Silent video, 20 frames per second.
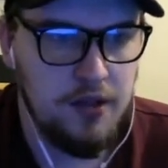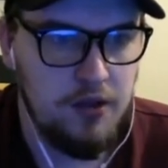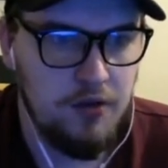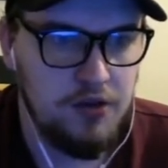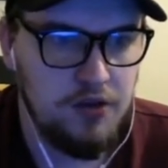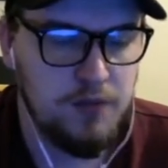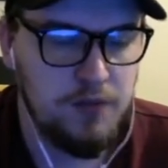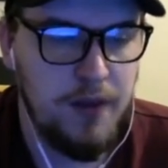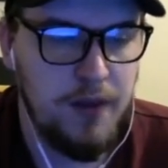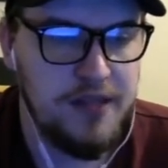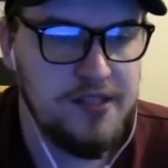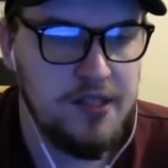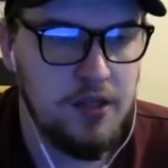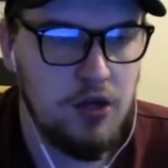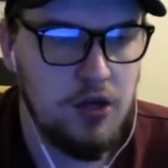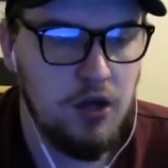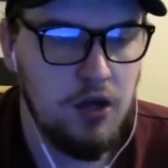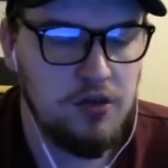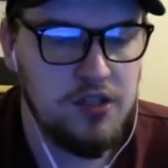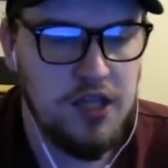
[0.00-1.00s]
They're expecting the
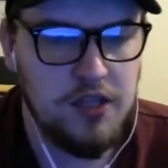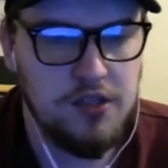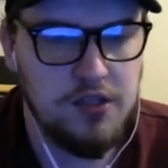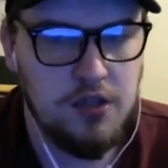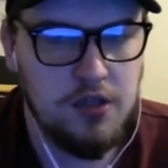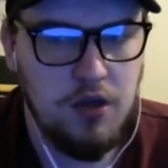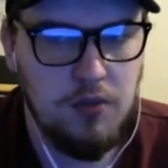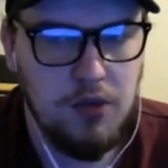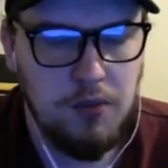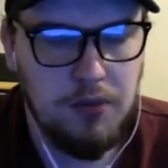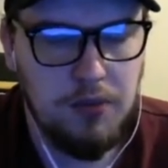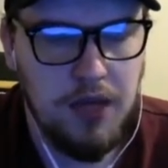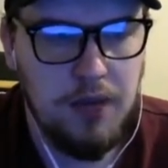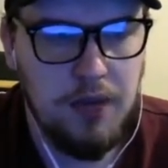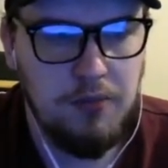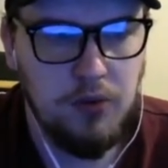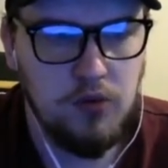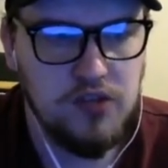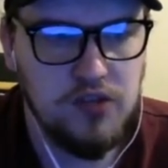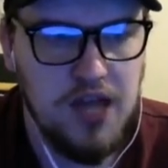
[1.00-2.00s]
contact to come, and the player
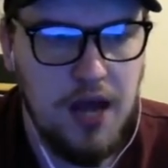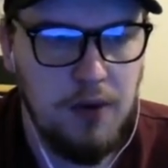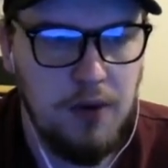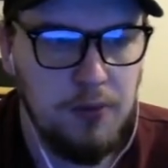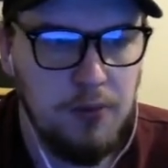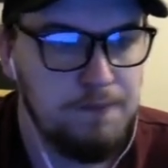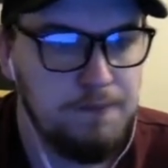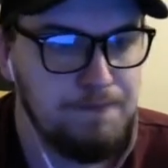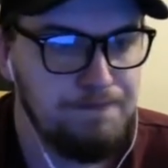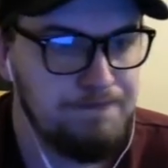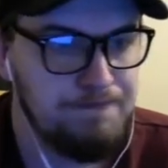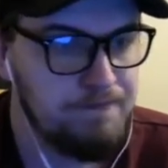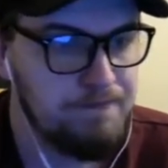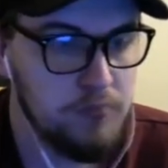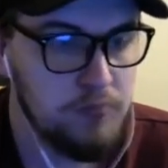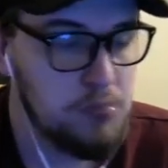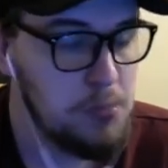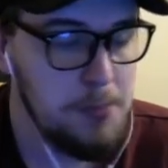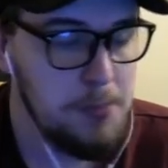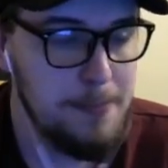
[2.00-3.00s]
pulls out.
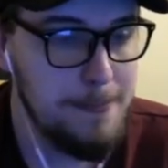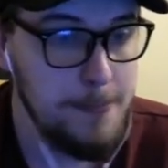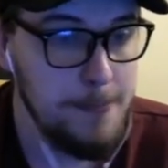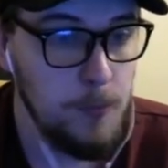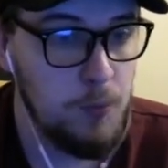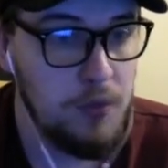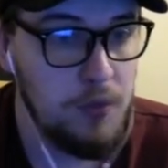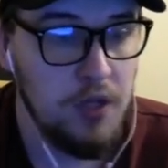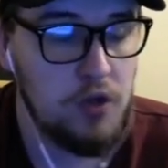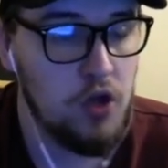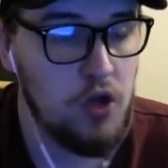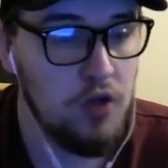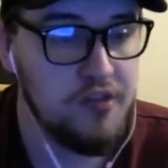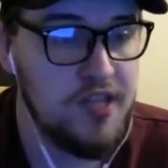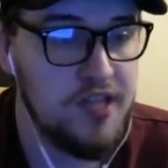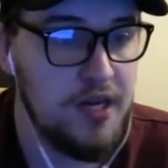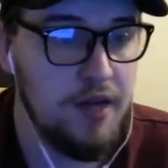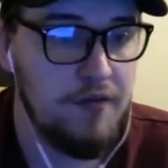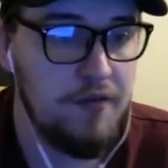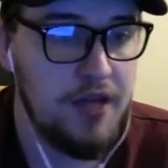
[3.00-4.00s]
The
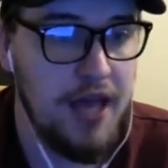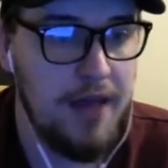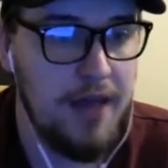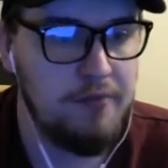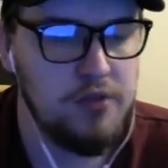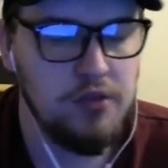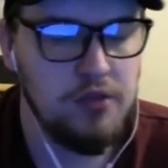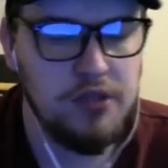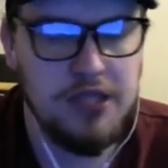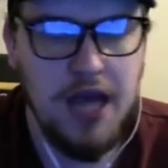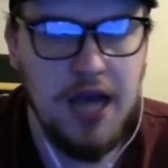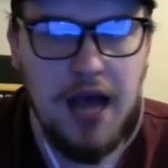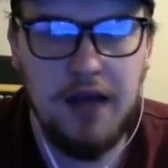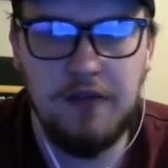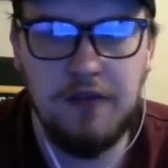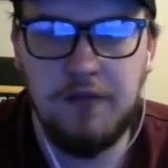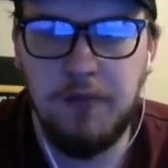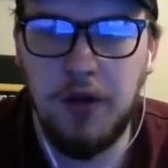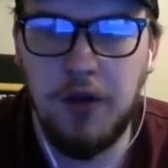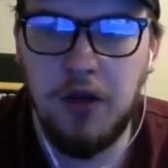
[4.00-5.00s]
contact never came, so he
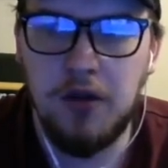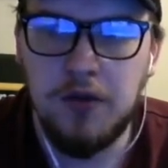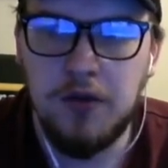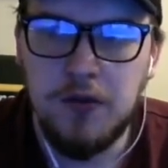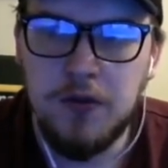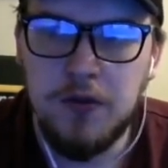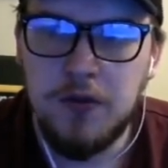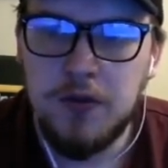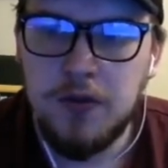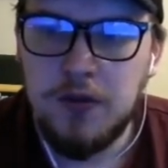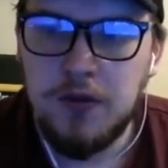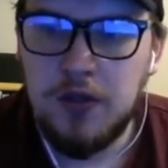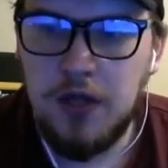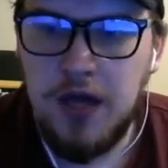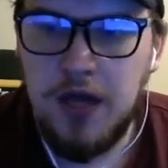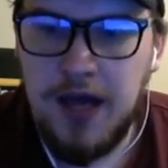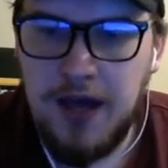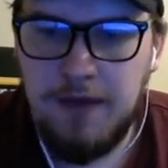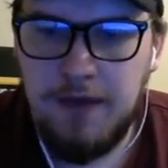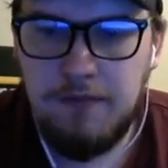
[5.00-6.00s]
dives. But
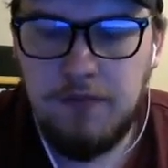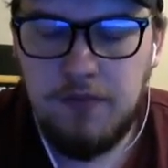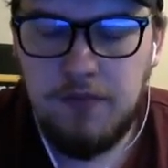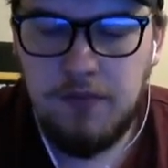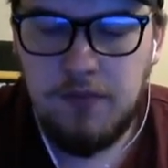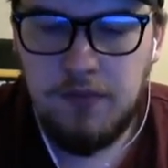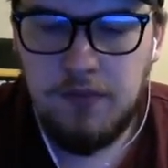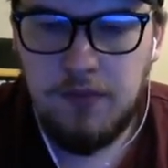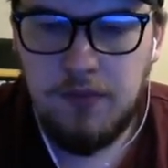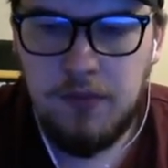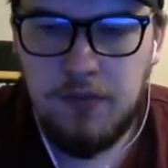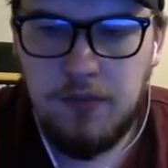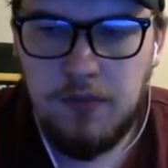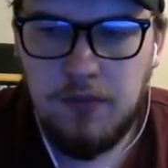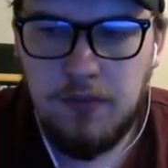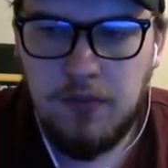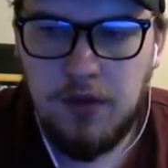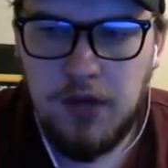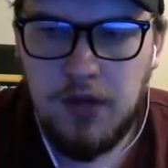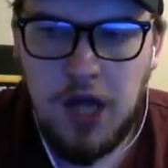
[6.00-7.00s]
no,
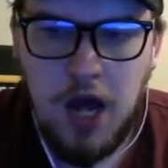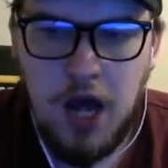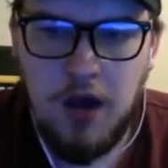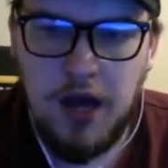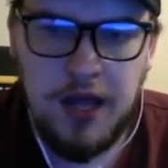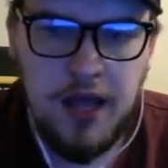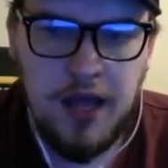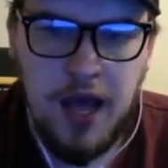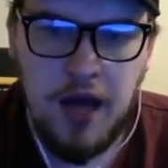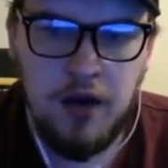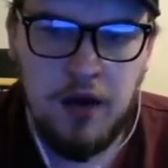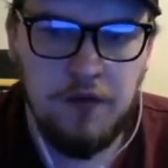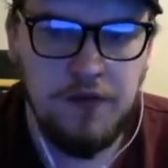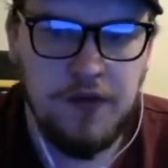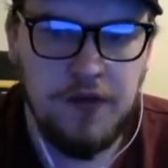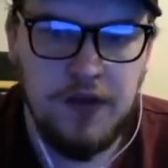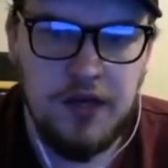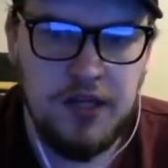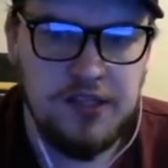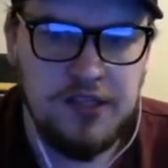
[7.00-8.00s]
I don't
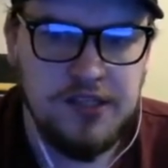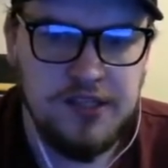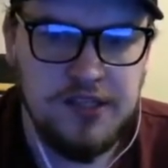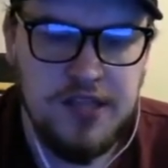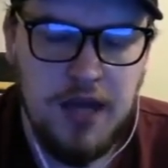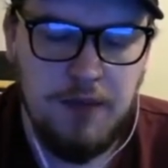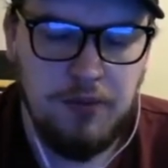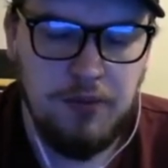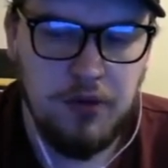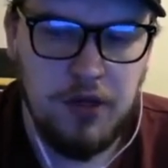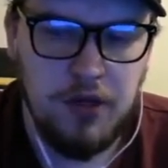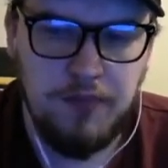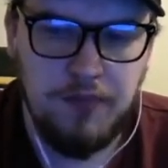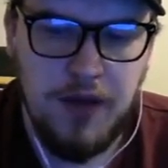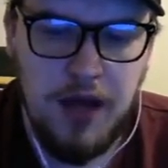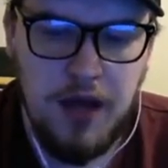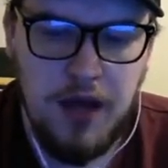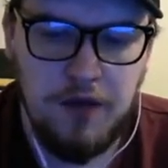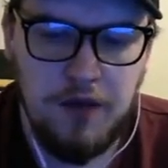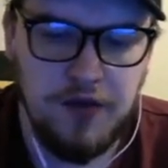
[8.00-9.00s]
think they need to start pulling it
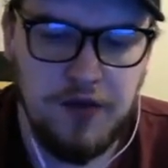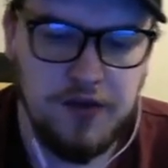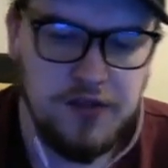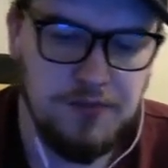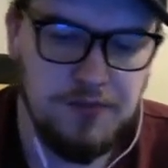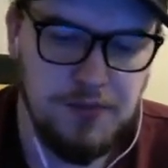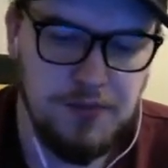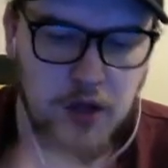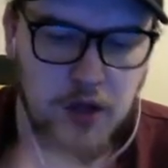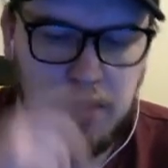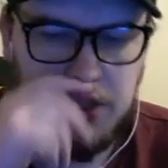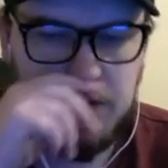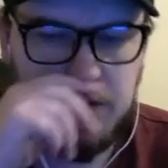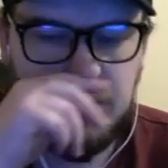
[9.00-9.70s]
back. I think, to be honest